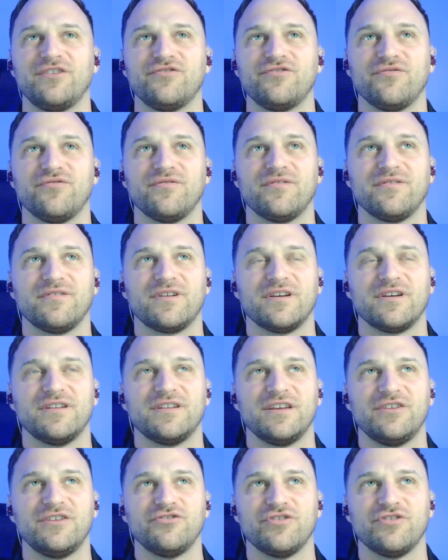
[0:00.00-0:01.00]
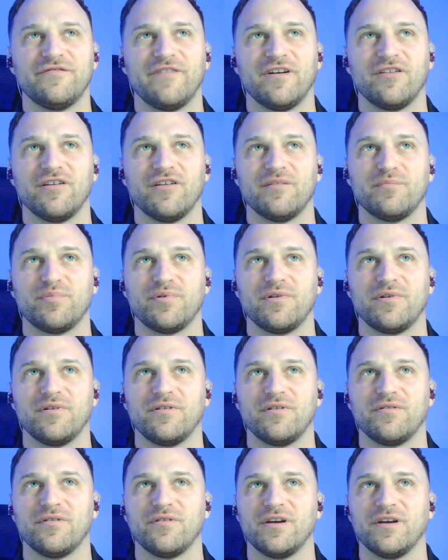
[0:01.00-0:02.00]
do you continue to develop
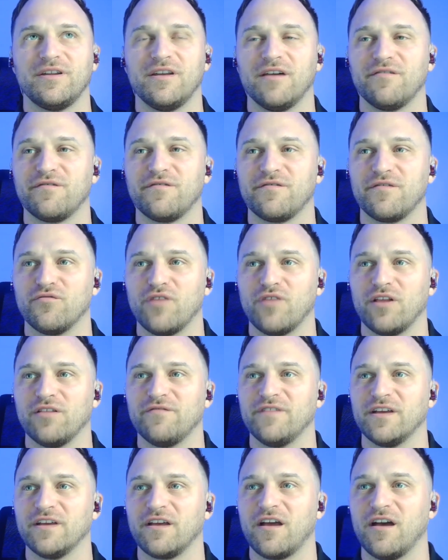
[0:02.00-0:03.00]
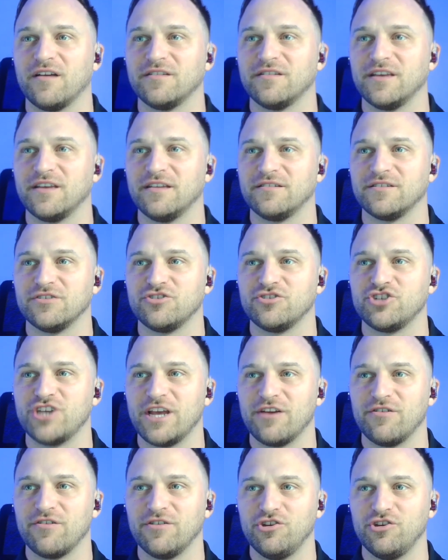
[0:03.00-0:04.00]
enough relevant content to
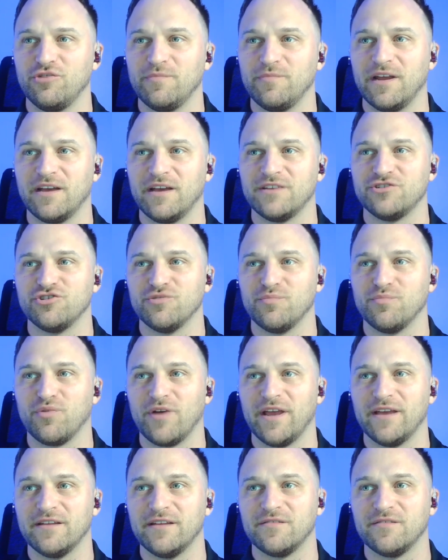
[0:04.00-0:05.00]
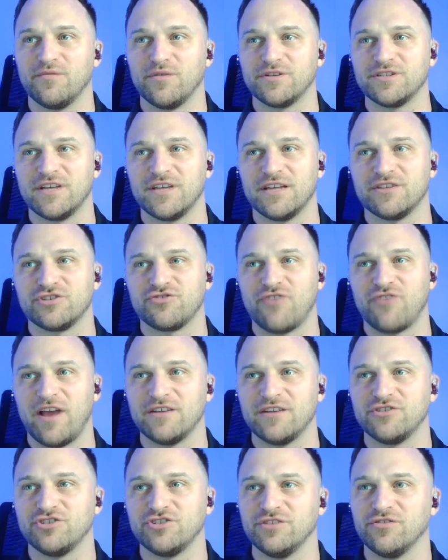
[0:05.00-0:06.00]
share and humanize your brand? What's that
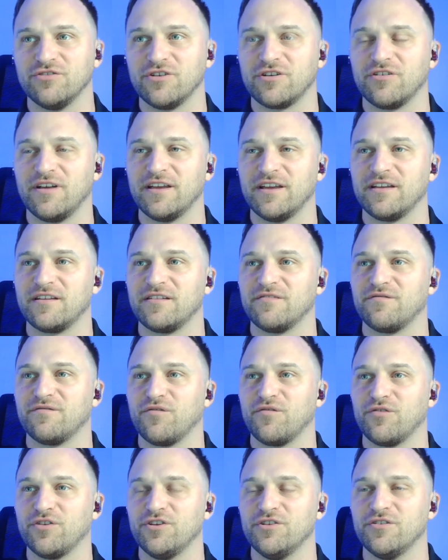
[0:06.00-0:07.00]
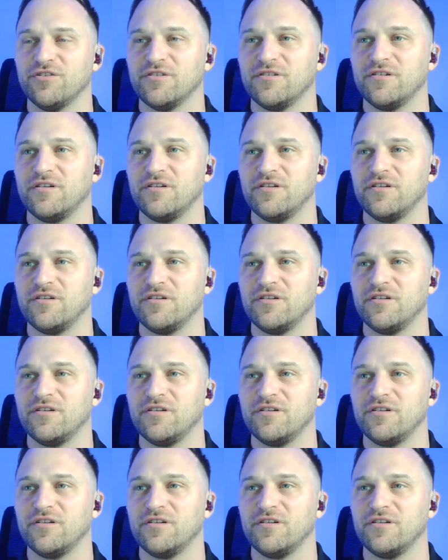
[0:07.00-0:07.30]
strategy look like for you?